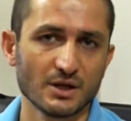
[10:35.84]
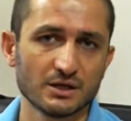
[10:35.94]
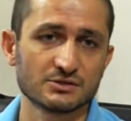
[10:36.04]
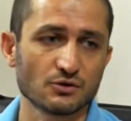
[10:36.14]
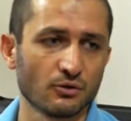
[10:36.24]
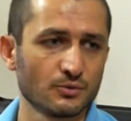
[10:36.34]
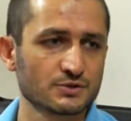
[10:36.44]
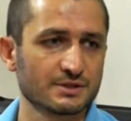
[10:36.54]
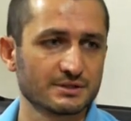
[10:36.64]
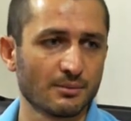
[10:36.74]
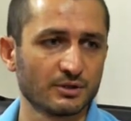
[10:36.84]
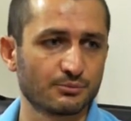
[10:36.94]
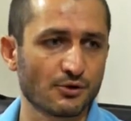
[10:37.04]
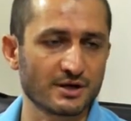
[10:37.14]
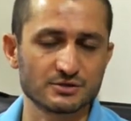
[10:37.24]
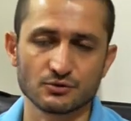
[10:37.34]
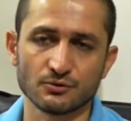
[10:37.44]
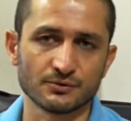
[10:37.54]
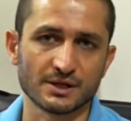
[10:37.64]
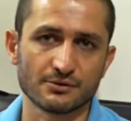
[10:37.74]
It's almost double the price.
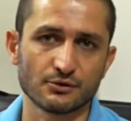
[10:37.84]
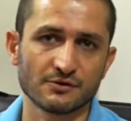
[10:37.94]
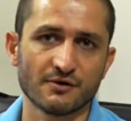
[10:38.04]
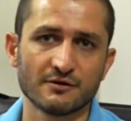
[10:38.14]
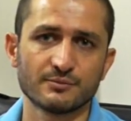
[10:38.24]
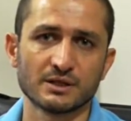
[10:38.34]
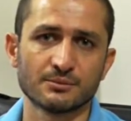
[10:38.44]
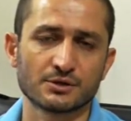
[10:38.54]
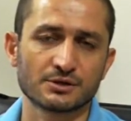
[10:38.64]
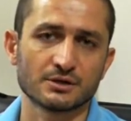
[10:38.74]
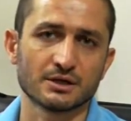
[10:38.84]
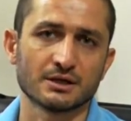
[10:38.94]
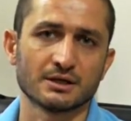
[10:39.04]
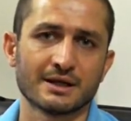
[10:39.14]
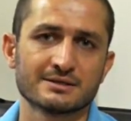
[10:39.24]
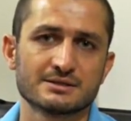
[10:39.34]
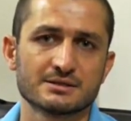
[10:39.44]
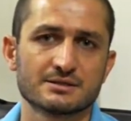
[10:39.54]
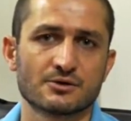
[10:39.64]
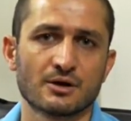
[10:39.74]
So the 35mm lens
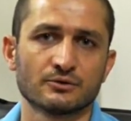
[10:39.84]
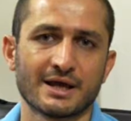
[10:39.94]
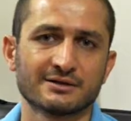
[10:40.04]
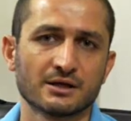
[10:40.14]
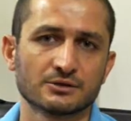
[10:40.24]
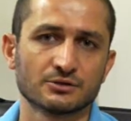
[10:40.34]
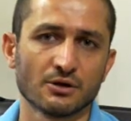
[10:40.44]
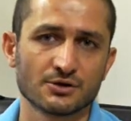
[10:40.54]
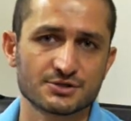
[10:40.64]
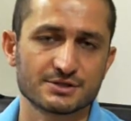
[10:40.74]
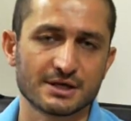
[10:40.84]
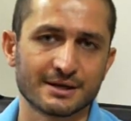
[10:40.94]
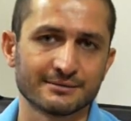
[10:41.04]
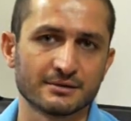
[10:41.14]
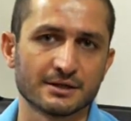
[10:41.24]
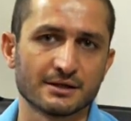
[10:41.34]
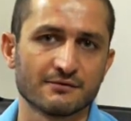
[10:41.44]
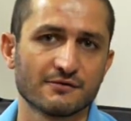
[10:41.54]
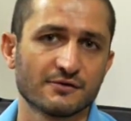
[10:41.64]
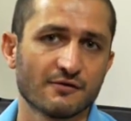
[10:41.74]
is around $800 and the
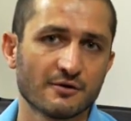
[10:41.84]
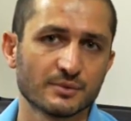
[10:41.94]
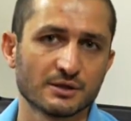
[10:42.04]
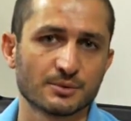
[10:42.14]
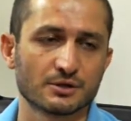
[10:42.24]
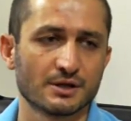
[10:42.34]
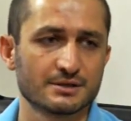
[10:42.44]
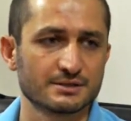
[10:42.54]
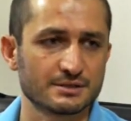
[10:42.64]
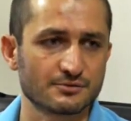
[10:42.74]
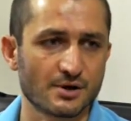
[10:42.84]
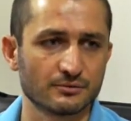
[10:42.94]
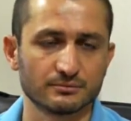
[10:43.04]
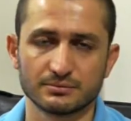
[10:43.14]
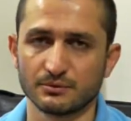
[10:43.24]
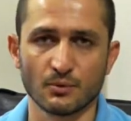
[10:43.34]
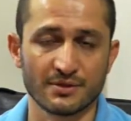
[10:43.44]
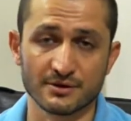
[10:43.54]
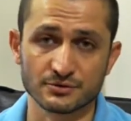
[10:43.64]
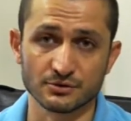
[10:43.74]
55mm lens is around
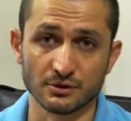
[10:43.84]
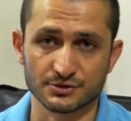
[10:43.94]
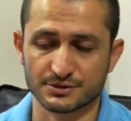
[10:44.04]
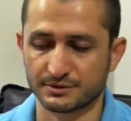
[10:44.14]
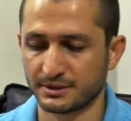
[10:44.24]
$1,000.